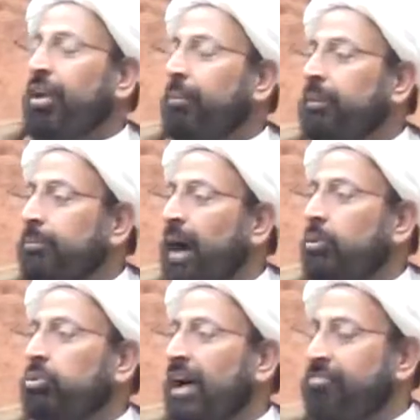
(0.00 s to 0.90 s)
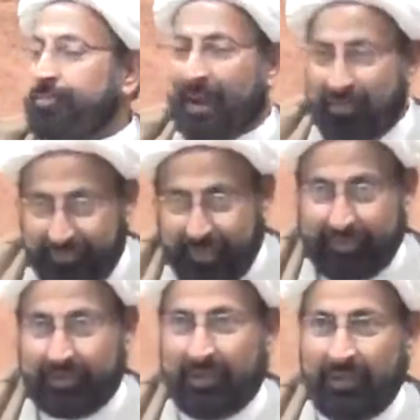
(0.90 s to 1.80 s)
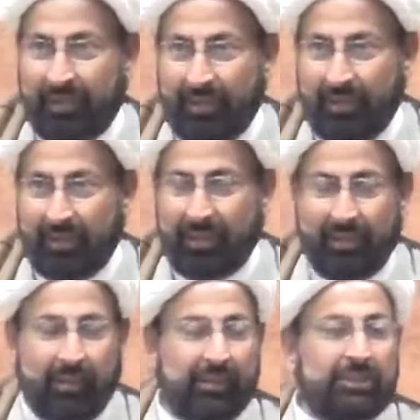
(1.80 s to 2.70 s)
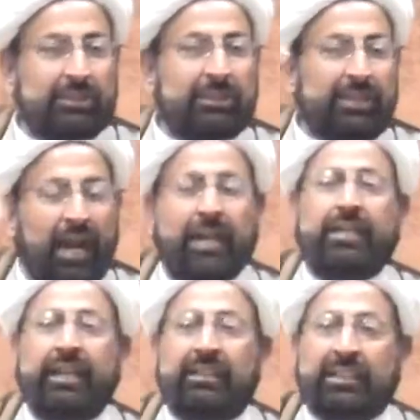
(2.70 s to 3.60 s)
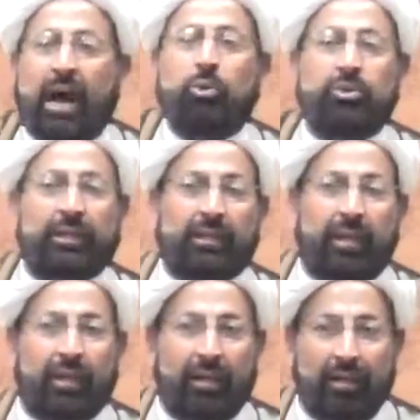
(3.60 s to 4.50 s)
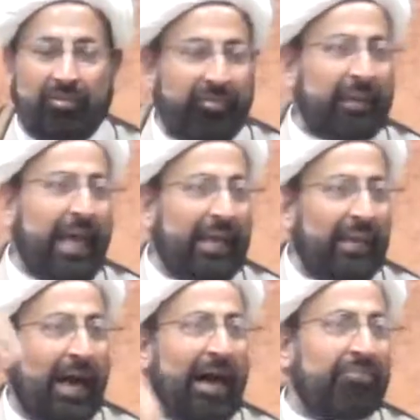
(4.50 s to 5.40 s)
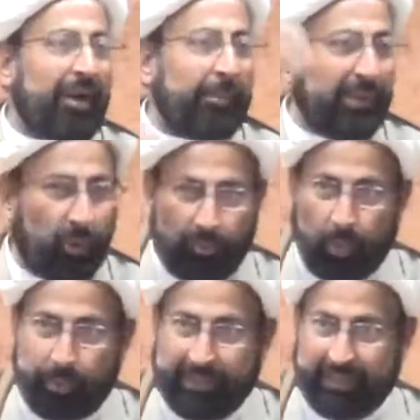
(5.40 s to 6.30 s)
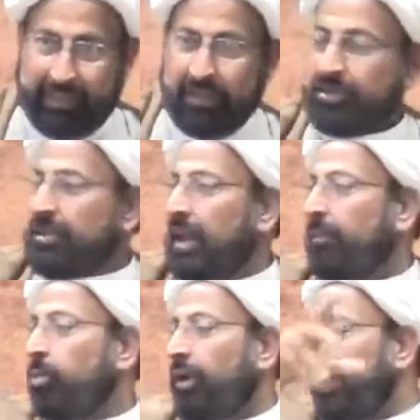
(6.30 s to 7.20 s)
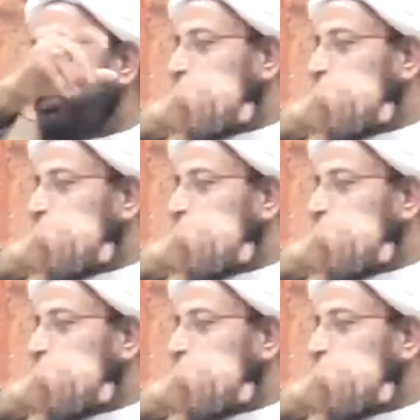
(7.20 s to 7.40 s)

from the mouth of Prophet 30,000 Fadail of Ameerul Momineen. Salamullah.